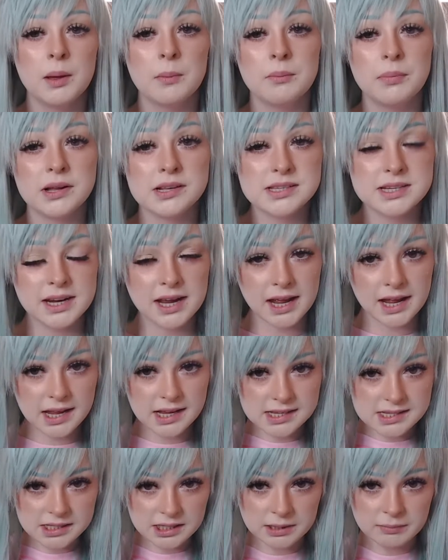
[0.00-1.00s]
But today
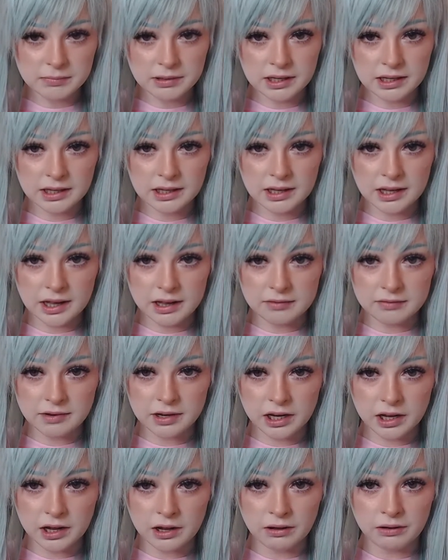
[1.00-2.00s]
is going to be a
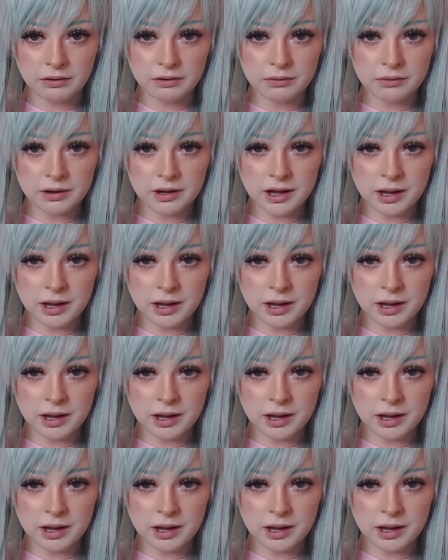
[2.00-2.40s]
video